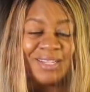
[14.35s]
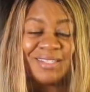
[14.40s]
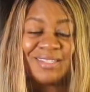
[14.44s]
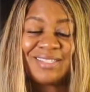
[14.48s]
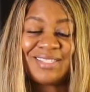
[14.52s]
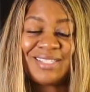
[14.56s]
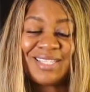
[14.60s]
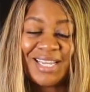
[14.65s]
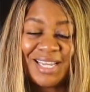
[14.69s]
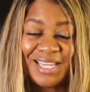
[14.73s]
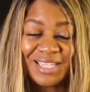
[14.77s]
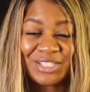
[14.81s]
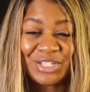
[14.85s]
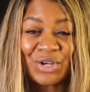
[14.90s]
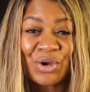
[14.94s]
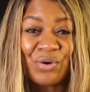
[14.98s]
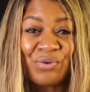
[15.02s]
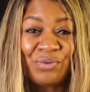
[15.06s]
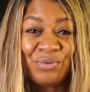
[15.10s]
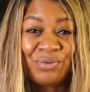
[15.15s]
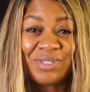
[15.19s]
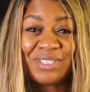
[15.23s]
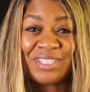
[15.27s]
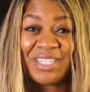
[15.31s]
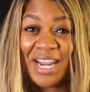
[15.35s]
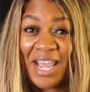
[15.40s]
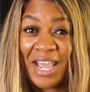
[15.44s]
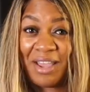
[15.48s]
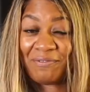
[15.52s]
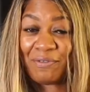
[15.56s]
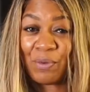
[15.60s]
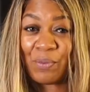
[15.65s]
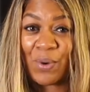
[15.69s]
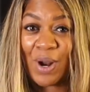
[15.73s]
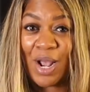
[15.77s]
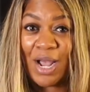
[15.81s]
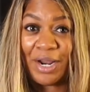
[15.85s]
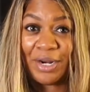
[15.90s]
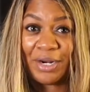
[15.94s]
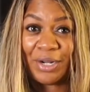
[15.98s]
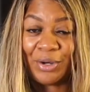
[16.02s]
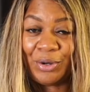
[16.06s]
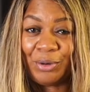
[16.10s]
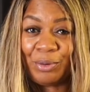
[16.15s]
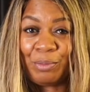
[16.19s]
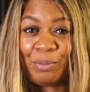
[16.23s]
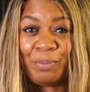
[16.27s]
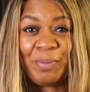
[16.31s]
Tinto de
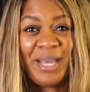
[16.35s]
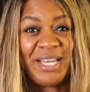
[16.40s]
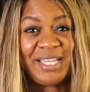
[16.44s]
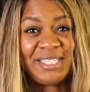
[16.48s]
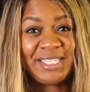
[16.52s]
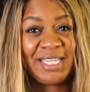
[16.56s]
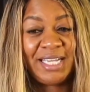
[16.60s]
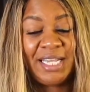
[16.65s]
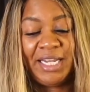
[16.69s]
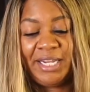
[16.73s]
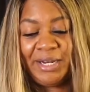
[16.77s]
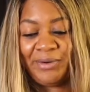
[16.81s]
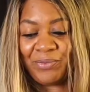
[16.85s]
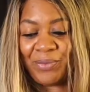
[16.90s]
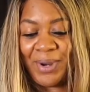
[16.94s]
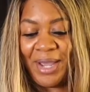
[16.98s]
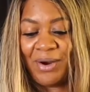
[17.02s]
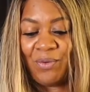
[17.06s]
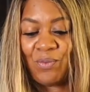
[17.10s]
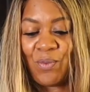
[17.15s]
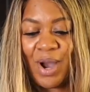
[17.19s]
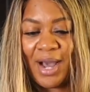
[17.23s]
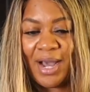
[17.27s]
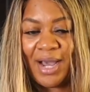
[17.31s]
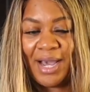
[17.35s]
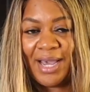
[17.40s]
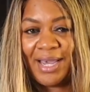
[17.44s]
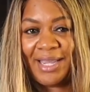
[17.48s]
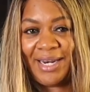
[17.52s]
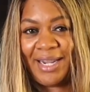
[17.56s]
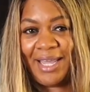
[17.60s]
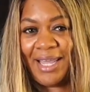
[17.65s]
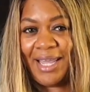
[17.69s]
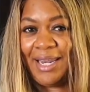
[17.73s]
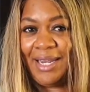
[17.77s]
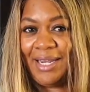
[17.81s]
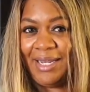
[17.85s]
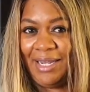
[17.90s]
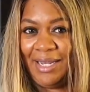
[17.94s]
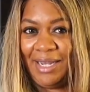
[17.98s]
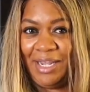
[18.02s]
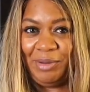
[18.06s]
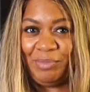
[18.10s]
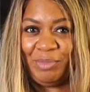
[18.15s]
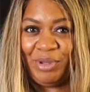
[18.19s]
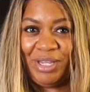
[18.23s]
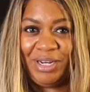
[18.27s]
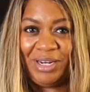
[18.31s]
Verano, basically red wine and
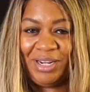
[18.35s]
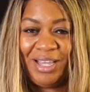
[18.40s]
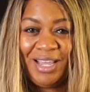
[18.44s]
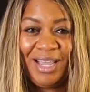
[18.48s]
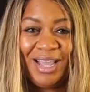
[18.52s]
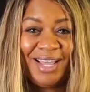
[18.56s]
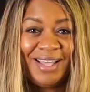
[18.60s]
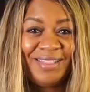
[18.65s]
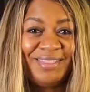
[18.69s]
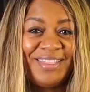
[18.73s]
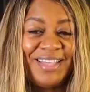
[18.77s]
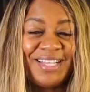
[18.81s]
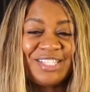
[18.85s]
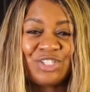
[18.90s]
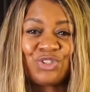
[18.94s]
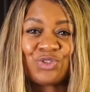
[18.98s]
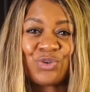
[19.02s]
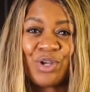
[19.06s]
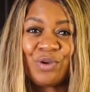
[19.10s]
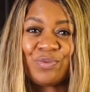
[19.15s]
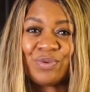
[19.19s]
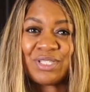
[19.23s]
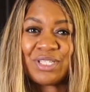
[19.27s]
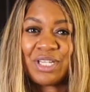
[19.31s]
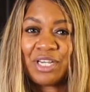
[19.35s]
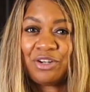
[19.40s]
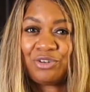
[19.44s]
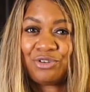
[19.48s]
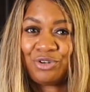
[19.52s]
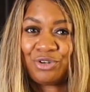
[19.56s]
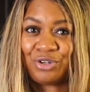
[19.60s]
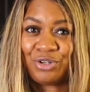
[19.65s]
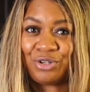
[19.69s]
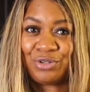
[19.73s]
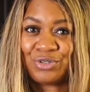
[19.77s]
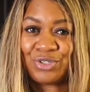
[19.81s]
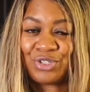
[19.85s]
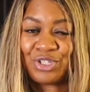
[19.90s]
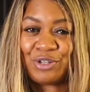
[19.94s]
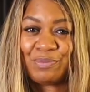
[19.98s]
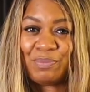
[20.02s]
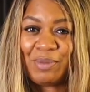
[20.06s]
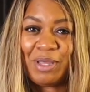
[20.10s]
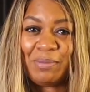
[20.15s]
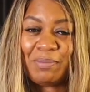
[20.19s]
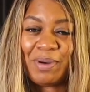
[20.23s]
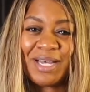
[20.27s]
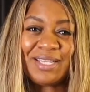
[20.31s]
lemon. This drink was introduced to
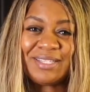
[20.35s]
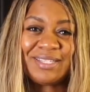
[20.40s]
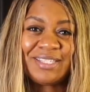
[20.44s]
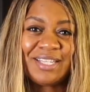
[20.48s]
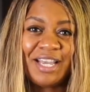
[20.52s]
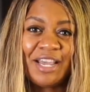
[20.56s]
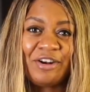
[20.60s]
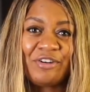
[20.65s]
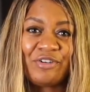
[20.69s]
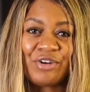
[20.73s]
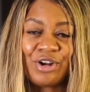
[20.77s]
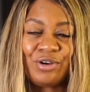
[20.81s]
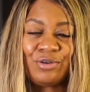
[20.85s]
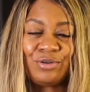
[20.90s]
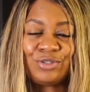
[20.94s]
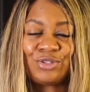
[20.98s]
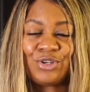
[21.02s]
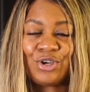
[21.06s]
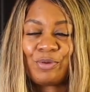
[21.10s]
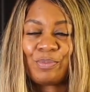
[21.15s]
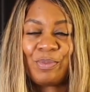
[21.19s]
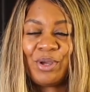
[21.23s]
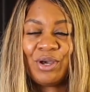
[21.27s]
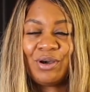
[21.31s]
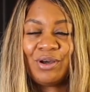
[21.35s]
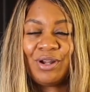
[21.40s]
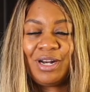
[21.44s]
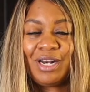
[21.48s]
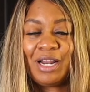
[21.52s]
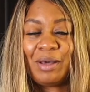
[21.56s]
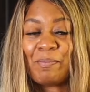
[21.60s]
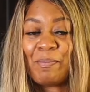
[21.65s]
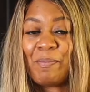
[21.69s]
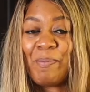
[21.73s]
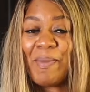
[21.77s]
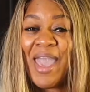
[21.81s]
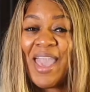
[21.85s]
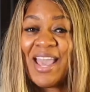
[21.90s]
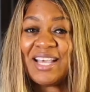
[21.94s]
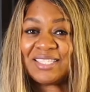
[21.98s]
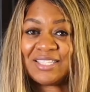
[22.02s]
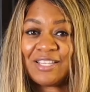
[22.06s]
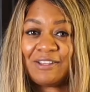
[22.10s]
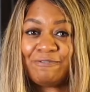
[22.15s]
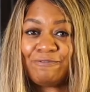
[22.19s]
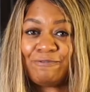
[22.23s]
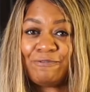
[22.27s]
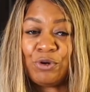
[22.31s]
me by Sandra, who took me on an
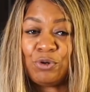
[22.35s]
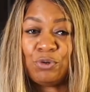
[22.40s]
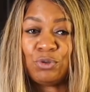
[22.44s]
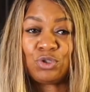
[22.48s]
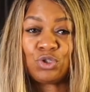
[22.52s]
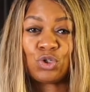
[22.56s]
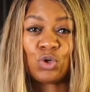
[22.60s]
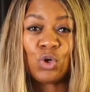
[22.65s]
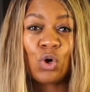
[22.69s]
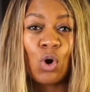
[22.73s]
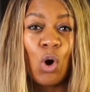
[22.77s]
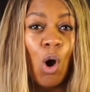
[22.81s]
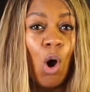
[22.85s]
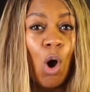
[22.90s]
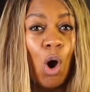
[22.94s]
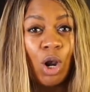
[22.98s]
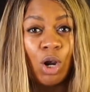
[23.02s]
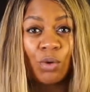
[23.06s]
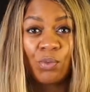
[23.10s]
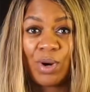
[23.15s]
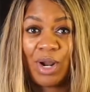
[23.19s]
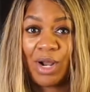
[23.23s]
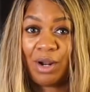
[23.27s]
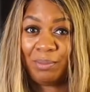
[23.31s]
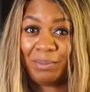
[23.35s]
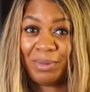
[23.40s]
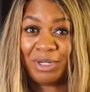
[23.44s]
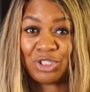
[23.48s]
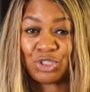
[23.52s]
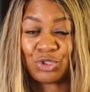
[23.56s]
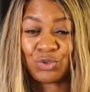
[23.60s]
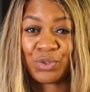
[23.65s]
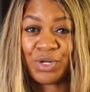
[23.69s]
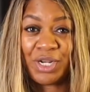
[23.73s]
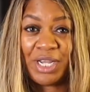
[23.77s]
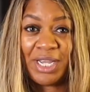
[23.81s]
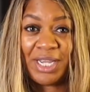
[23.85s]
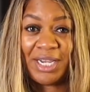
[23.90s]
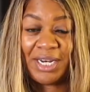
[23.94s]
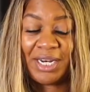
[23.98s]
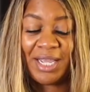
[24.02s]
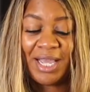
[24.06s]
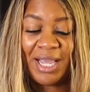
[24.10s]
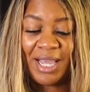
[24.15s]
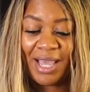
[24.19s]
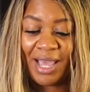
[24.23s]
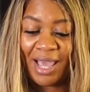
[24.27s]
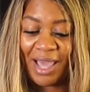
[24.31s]
amazing food tour all around Madrid,
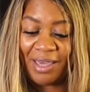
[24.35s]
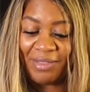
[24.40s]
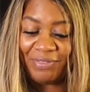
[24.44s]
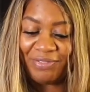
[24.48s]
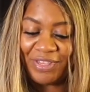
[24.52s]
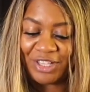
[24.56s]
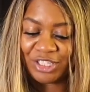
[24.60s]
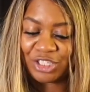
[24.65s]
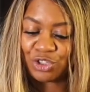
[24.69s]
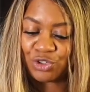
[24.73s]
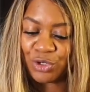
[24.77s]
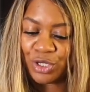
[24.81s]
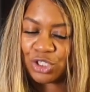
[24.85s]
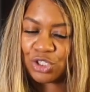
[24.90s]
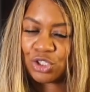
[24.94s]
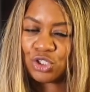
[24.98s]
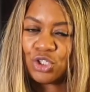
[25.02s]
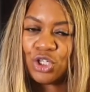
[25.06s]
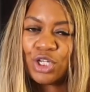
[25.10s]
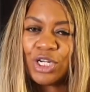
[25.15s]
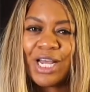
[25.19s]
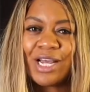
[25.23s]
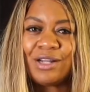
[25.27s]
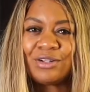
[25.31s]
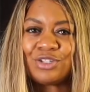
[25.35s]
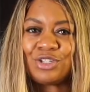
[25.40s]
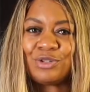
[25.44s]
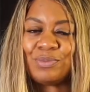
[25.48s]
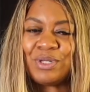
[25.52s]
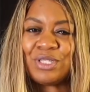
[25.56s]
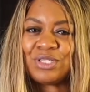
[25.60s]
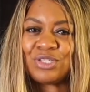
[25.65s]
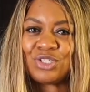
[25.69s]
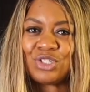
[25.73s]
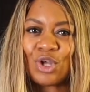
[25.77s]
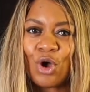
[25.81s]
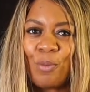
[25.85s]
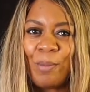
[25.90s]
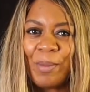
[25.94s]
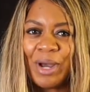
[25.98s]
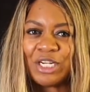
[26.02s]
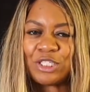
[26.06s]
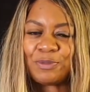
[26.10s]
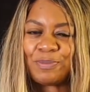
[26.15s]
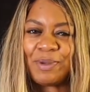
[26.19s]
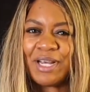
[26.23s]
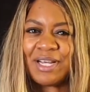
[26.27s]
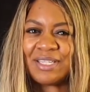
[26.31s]
and this drink stood out to me so
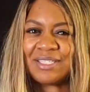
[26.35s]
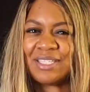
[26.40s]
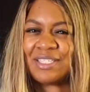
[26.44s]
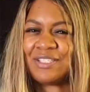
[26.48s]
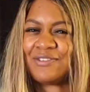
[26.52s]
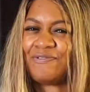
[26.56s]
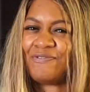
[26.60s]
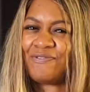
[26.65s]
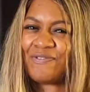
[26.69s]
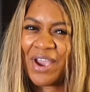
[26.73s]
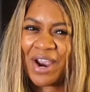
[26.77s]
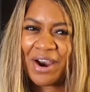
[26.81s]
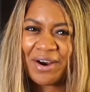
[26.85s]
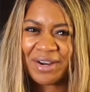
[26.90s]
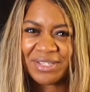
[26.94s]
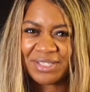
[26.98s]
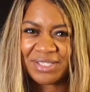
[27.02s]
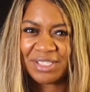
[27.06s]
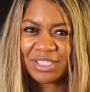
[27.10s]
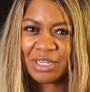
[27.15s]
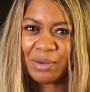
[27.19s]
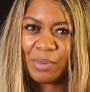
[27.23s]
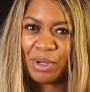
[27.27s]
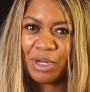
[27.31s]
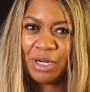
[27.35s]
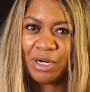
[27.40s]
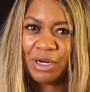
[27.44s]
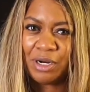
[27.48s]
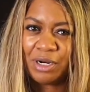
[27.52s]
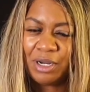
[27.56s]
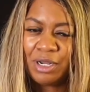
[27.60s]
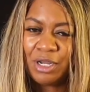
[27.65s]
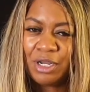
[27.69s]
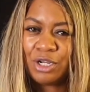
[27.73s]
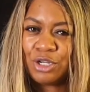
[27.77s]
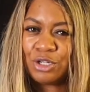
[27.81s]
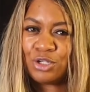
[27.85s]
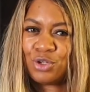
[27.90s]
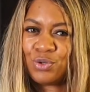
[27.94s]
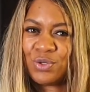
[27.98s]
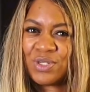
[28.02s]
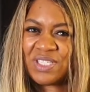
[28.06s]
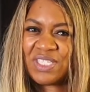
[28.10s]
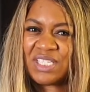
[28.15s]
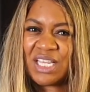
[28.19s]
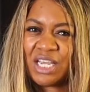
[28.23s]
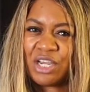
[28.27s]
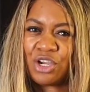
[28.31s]
much because it's very similar to a
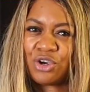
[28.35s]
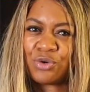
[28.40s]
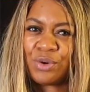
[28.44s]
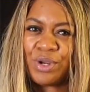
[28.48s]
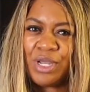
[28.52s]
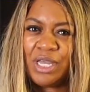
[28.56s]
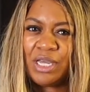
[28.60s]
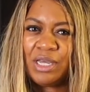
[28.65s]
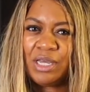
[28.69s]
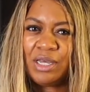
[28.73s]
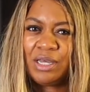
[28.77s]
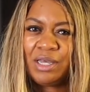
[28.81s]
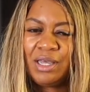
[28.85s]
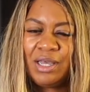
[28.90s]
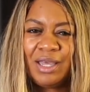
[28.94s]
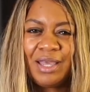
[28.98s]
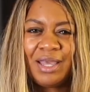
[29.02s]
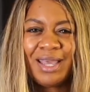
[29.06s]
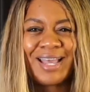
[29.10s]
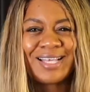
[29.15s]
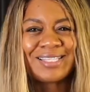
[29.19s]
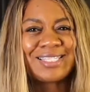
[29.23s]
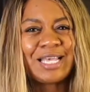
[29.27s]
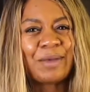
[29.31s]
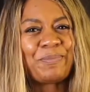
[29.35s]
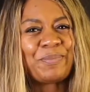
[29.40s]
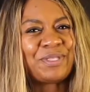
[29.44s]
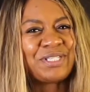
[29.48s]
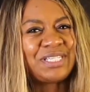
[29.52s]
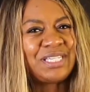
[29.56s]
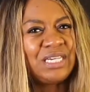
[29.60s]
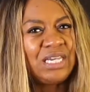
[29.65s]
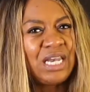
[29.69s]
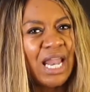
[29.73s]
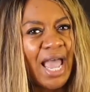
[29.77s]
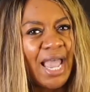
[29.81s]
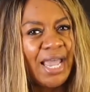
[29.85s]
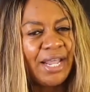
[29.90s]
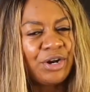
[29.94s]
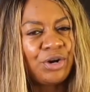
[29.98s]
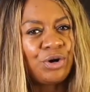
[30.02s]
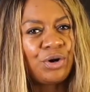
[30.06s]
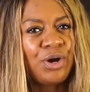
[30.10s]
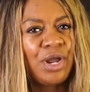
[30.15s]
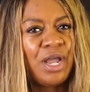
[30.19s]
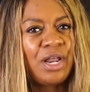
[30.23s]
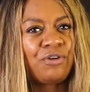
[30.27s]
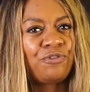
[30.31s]
sangria, except it's
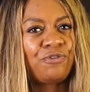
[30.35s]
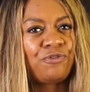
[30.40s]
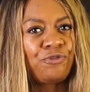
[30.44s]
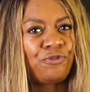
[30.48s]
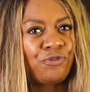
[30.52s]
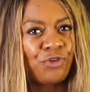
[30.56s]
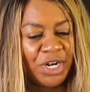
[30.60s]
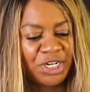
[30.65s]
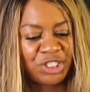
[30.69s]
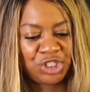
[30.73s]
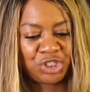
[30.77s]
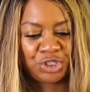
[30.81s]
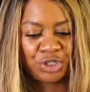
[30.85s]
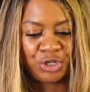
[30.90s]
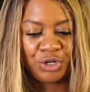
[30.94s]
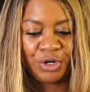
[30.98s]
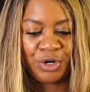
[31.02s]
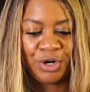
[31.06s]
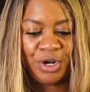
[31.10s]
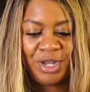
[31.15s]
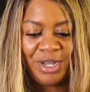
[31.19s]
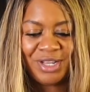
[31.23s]
lighter and fresher.